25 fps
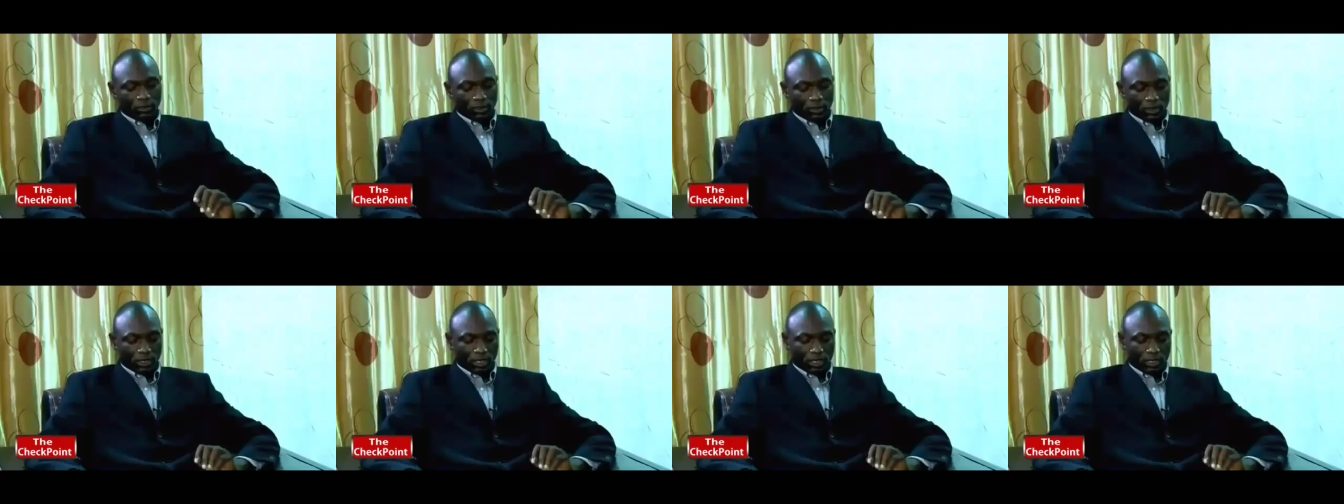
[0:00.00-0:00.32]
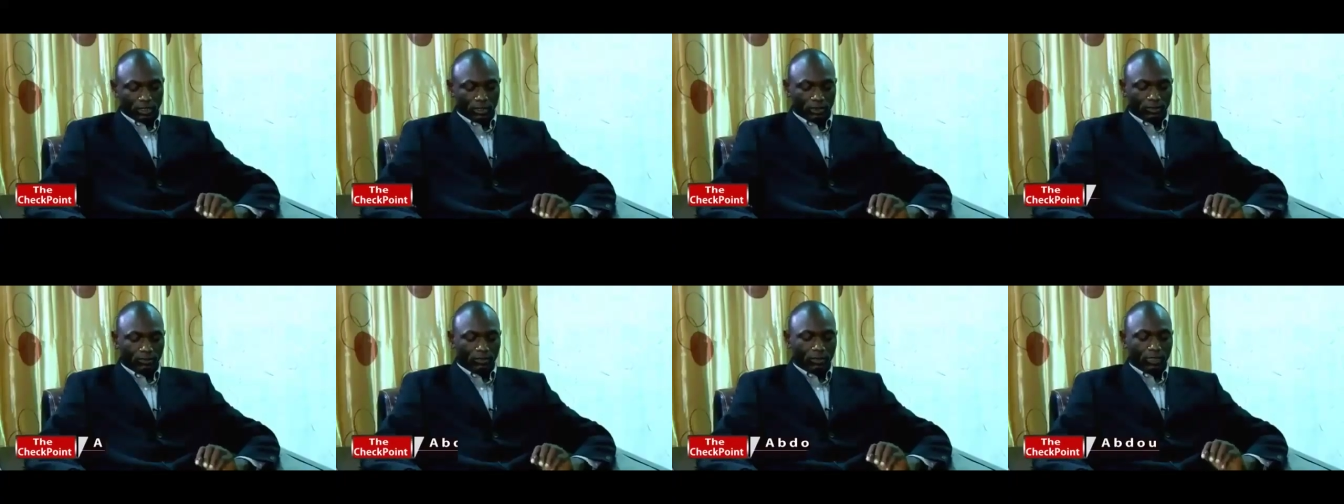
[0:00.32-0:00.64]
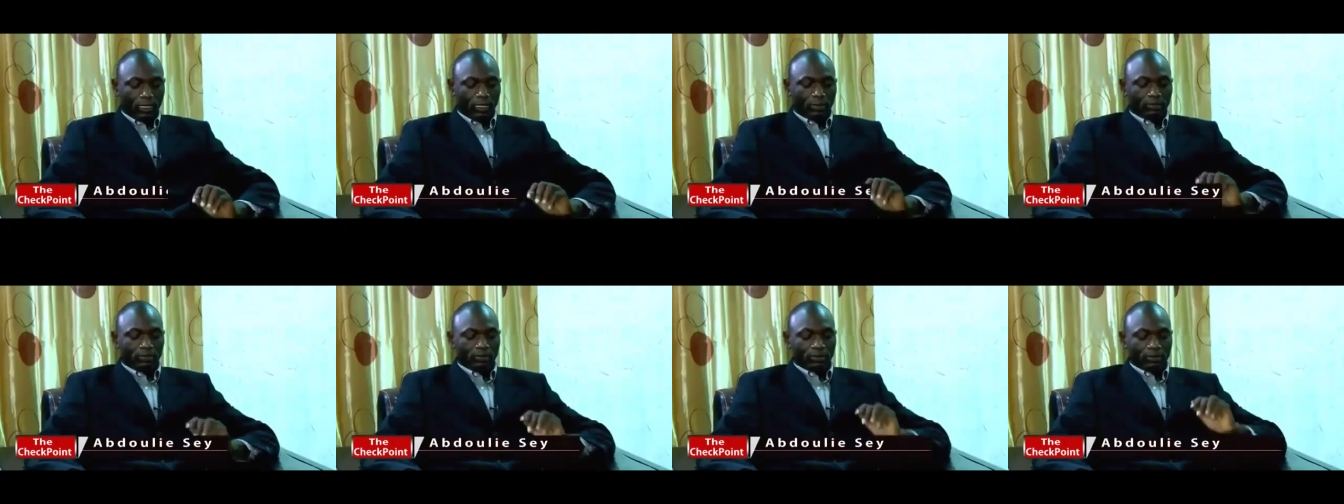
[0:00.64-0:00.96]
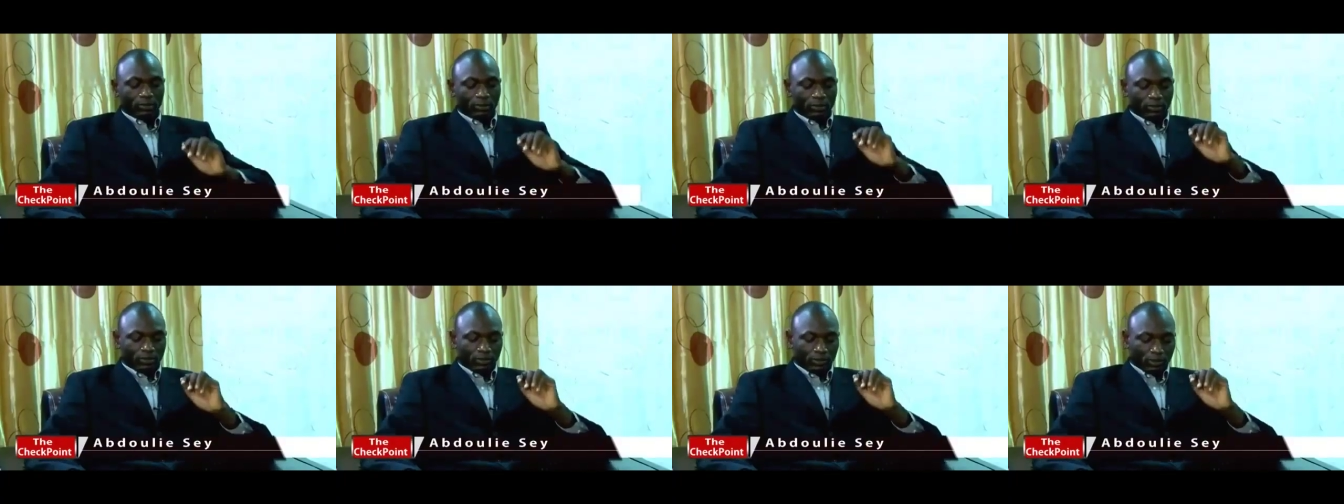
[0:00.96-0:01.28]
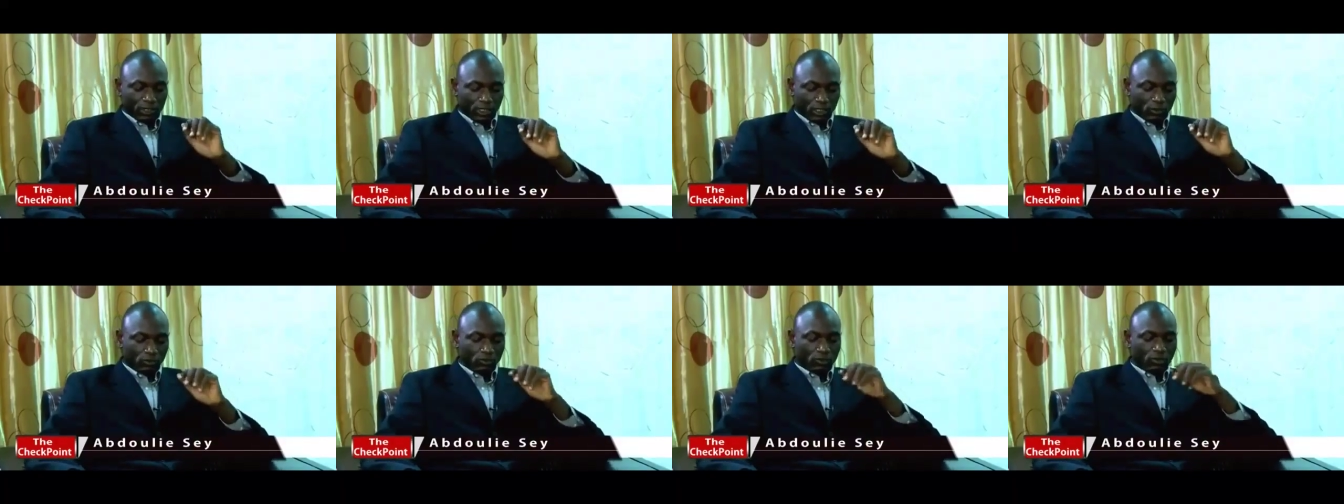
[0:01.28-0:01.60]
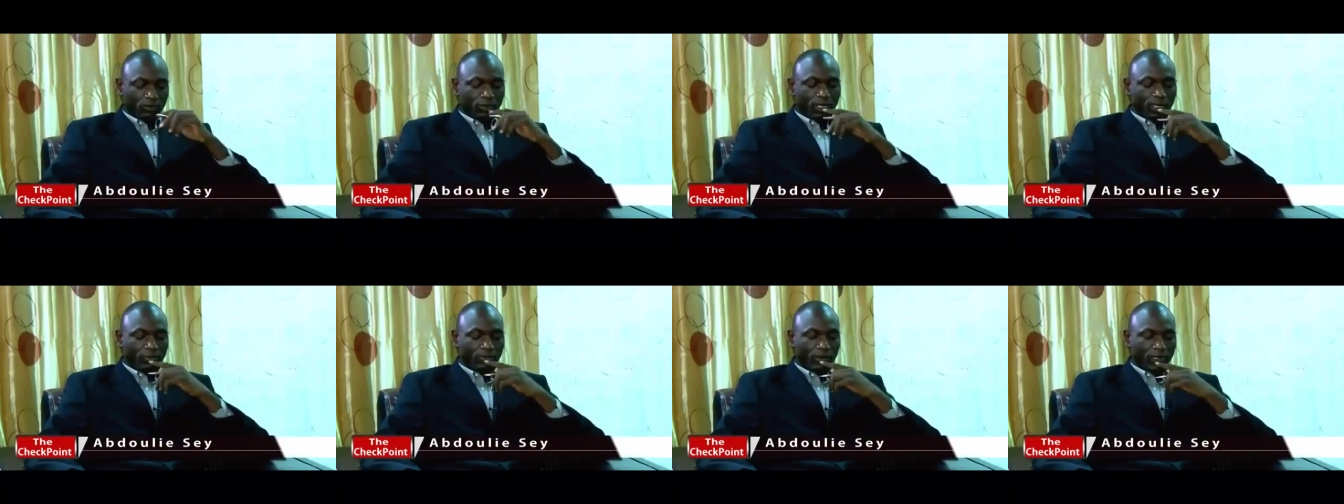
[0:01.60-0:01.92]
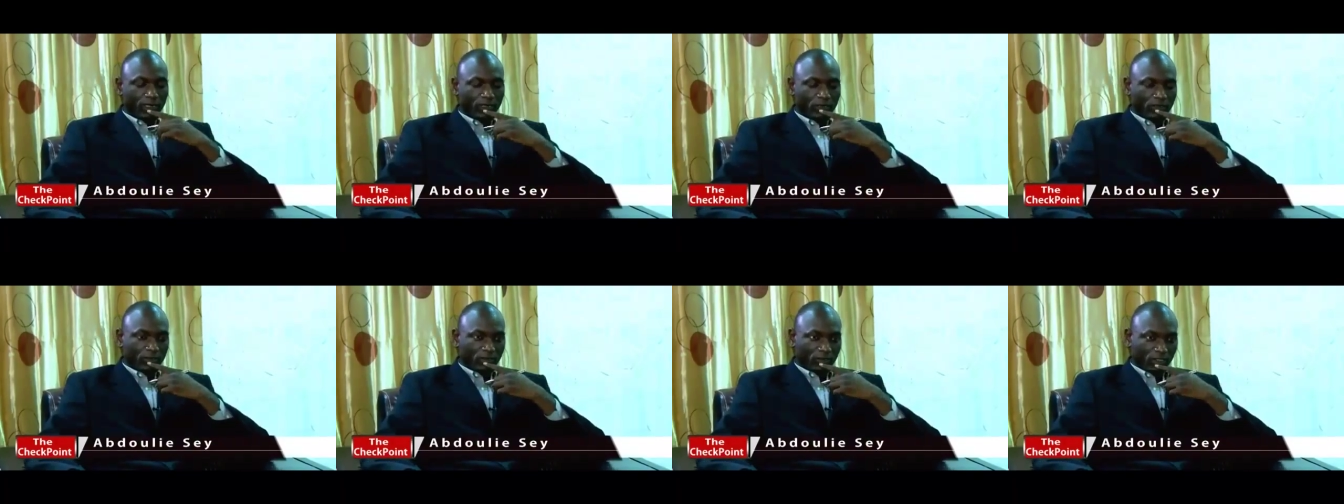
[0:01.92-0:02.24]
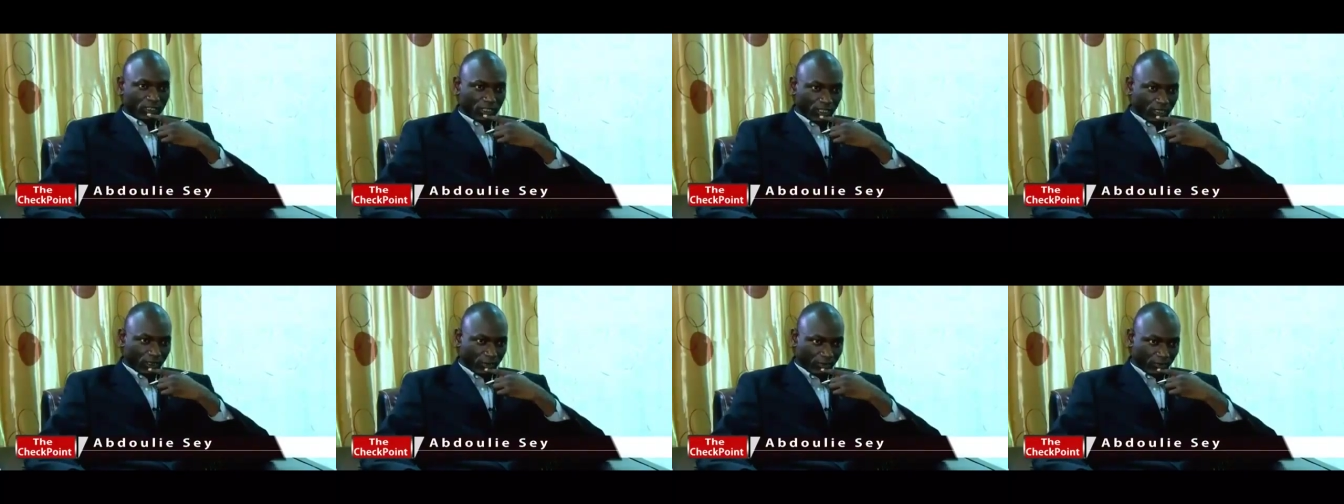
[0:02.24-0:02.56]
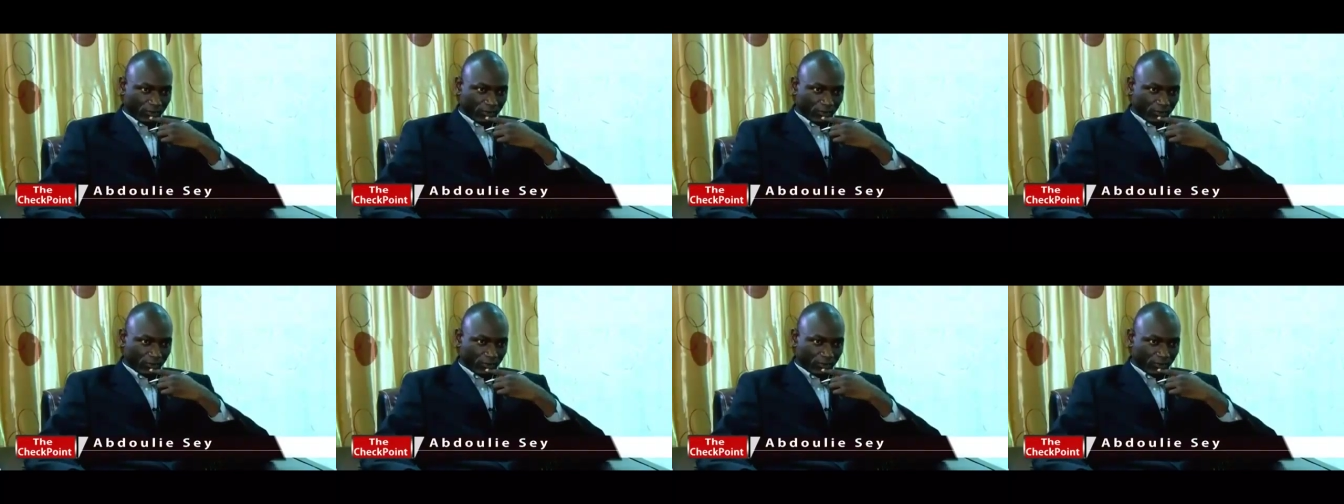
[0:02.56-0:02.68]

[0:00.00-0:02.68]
can see. Uh, they are visible.